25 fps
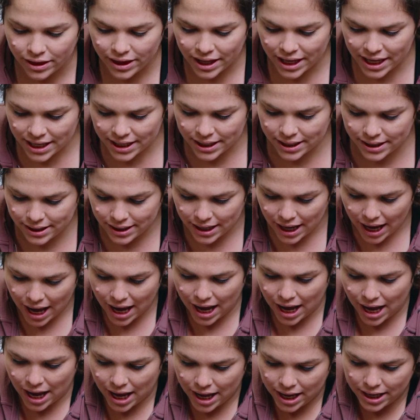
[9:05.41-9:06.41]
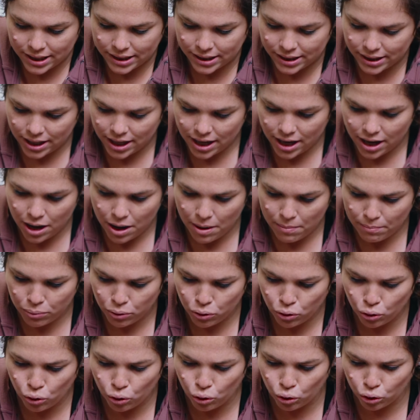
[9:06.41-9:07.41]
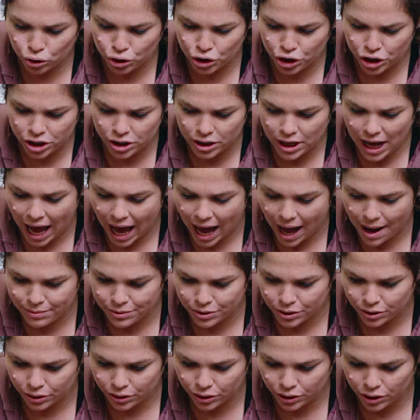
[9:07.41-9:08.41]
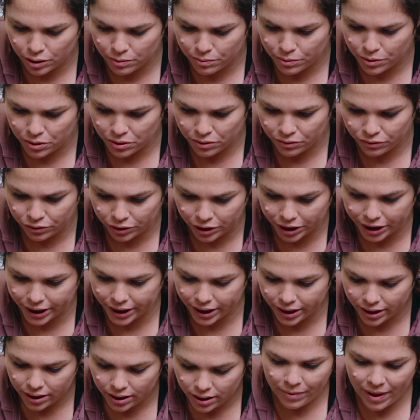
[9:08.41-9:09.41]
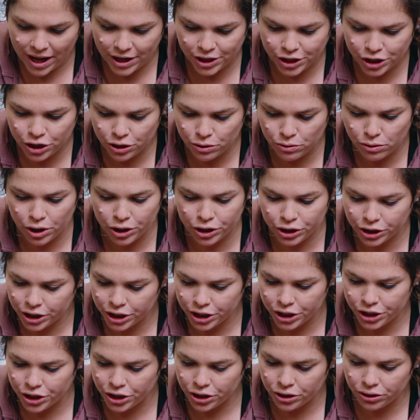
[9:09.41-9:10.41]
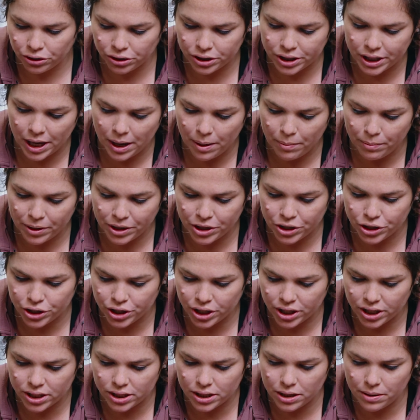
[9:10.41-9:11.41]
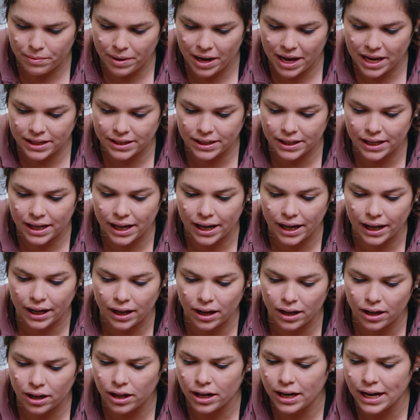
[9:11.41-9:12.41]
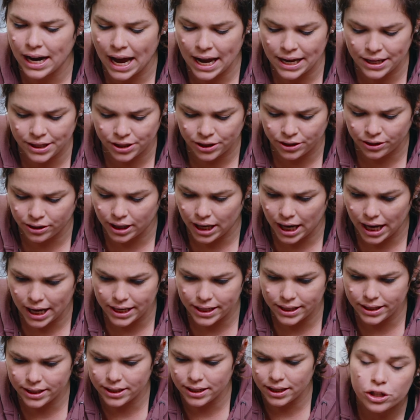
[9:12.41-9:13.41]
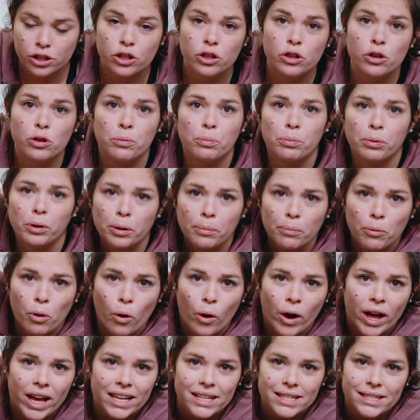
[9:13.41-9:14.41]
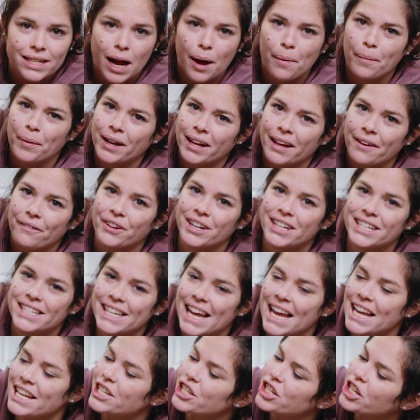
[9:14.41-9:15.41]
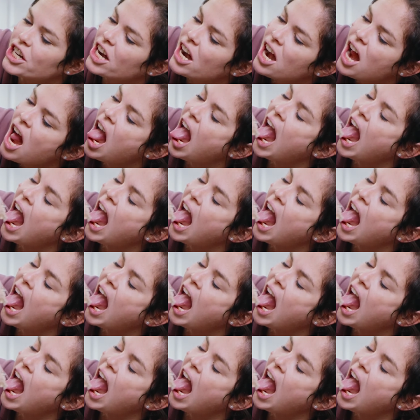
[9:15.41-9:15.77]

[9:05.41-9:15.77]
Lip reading: This has cooled just absolutely beautifully. That 200 internal temp is just amazing. Nice crust, super moist. I'm gonna give it a taster.